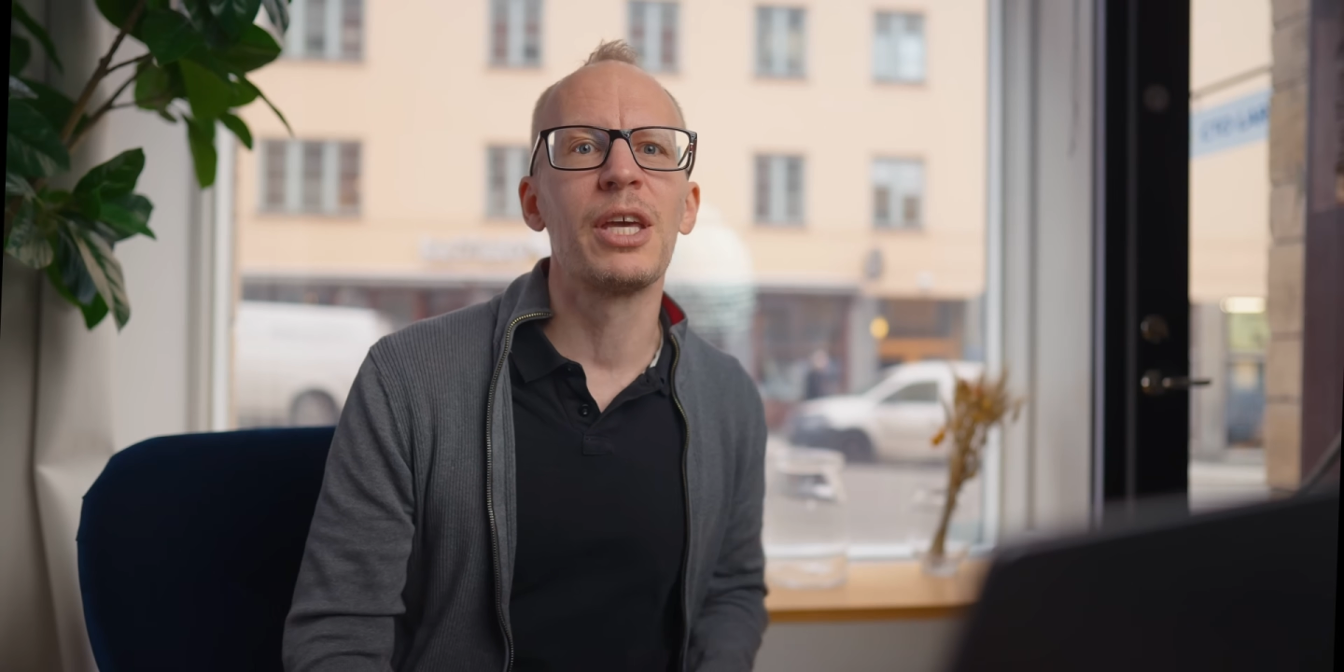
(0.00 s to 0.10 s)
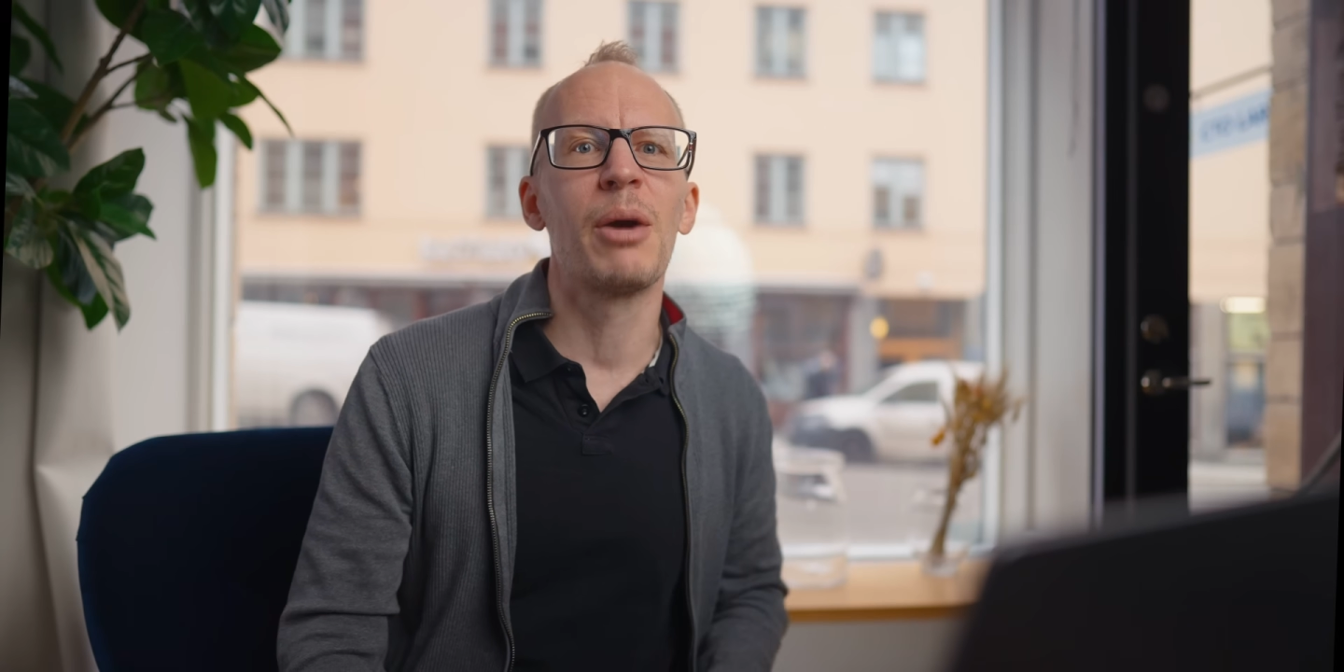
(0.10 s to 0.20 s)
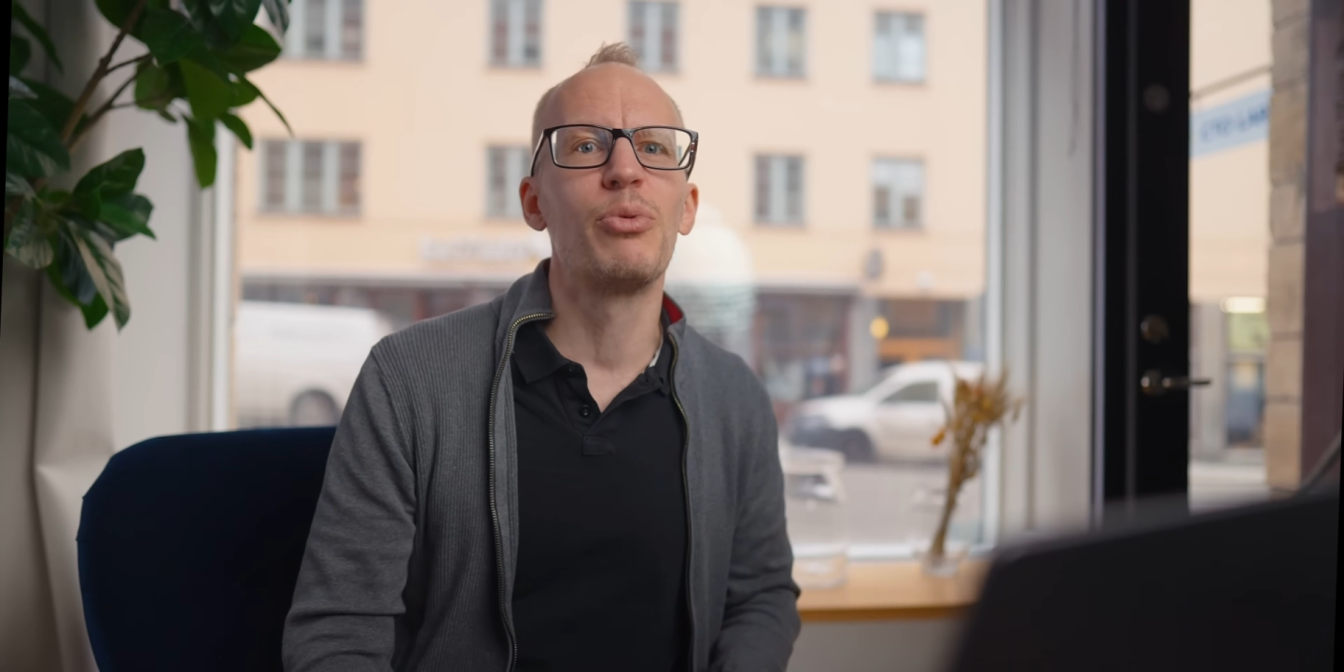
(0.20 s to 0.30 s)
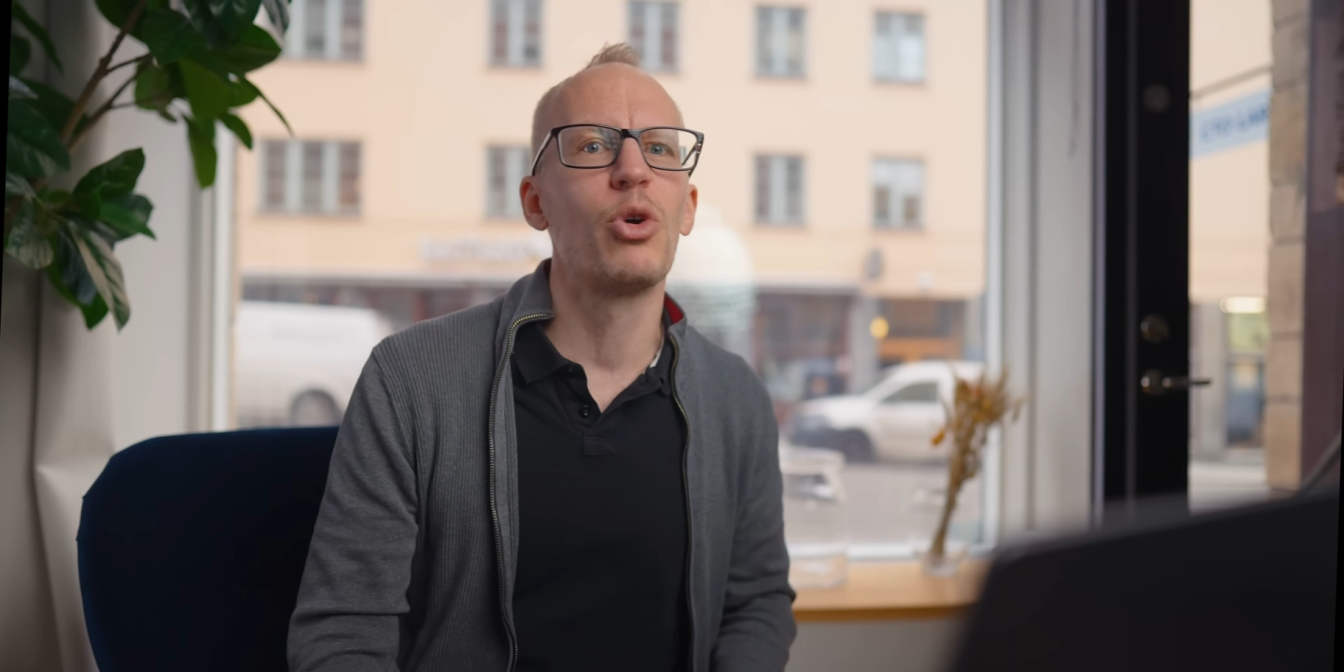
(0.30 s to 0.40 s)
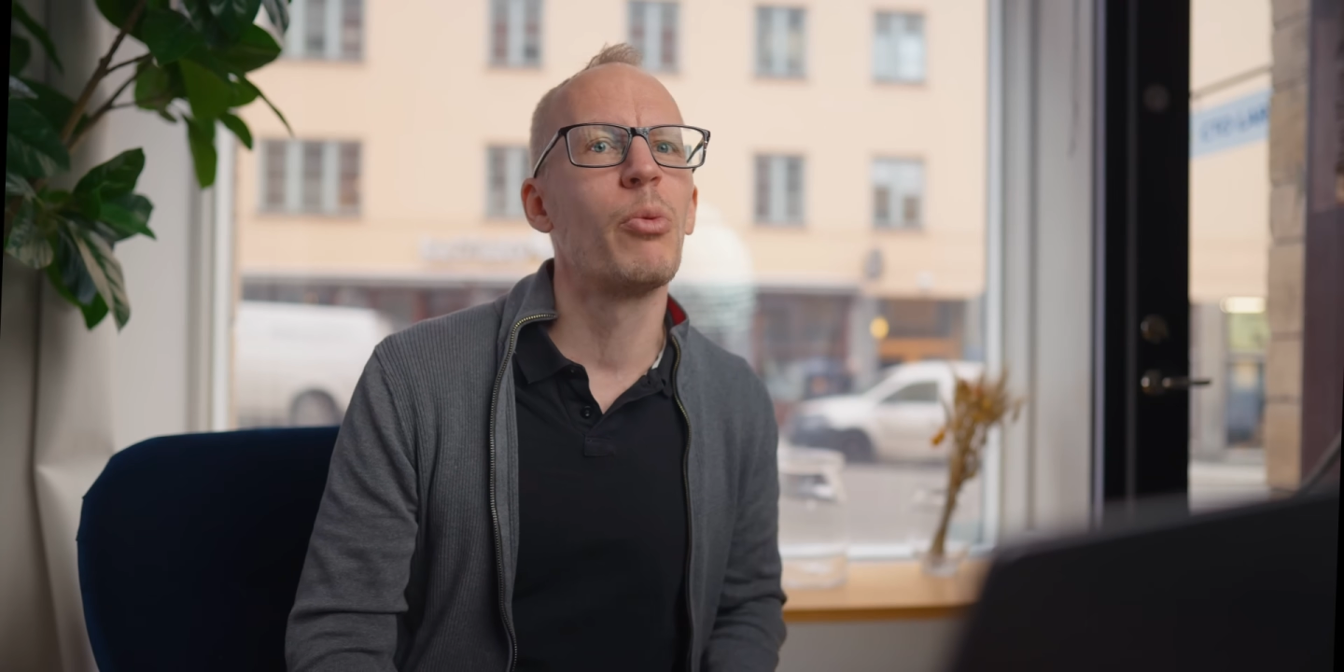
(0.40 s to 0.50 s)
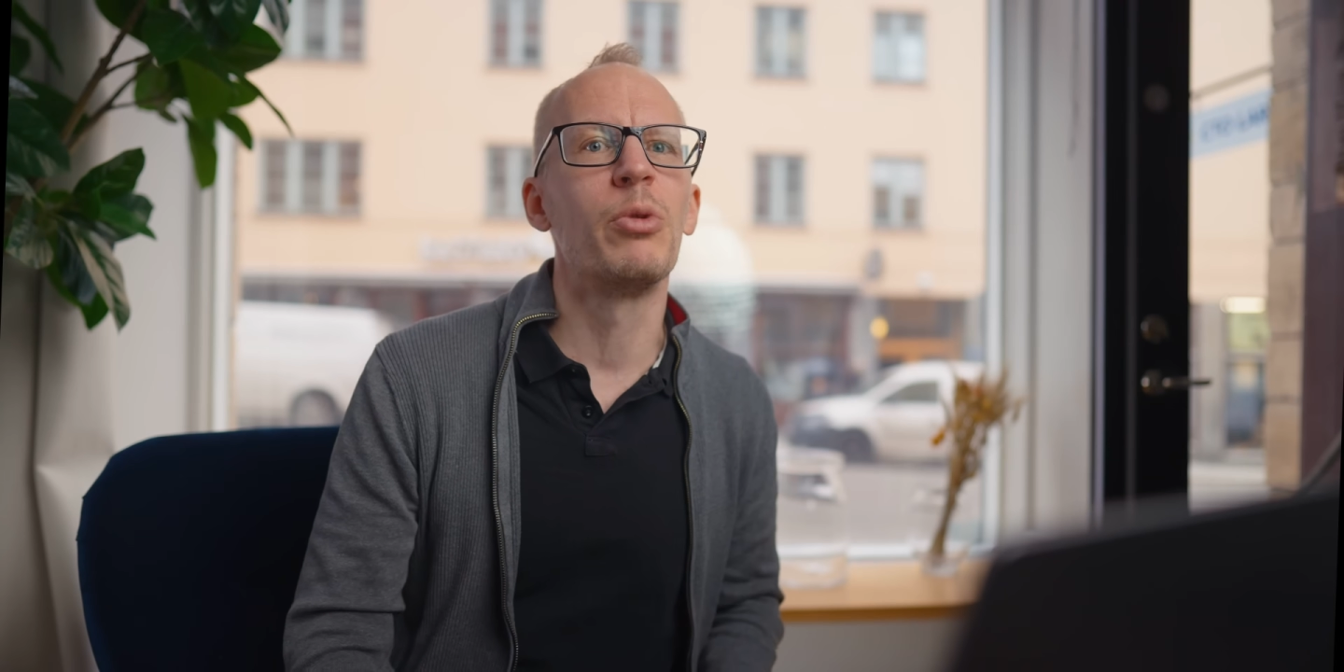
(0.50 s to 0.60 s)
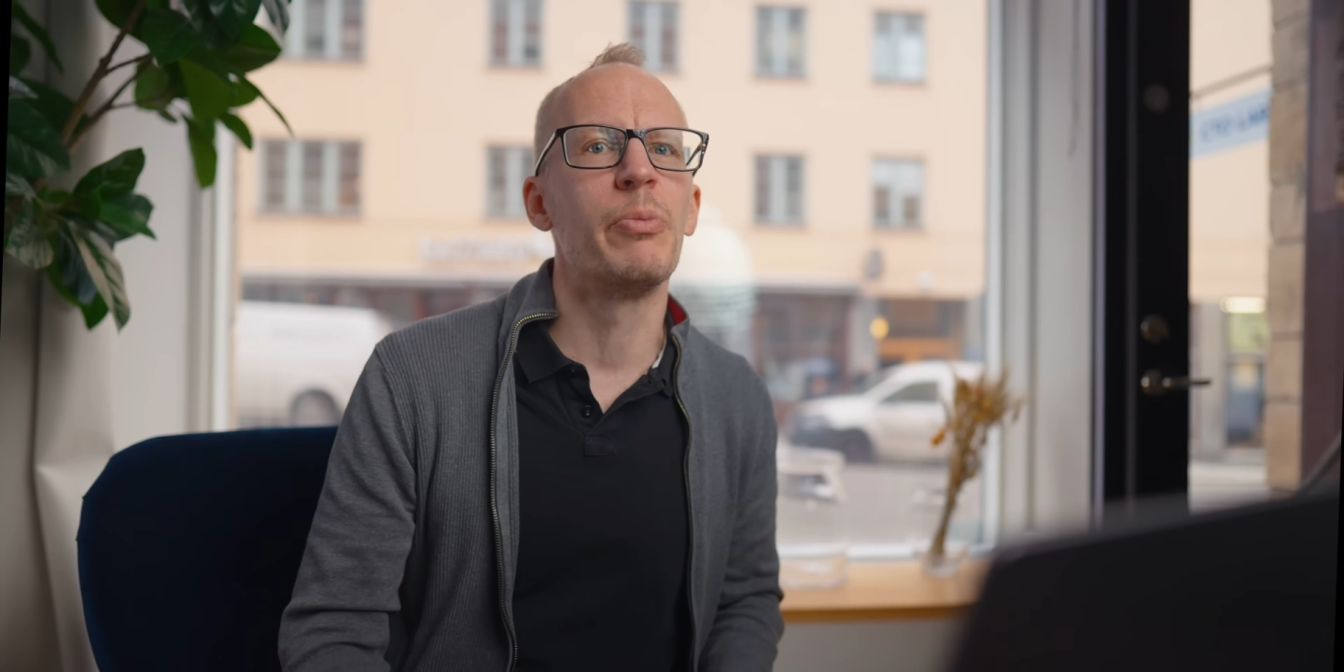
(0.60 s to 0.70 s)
can probably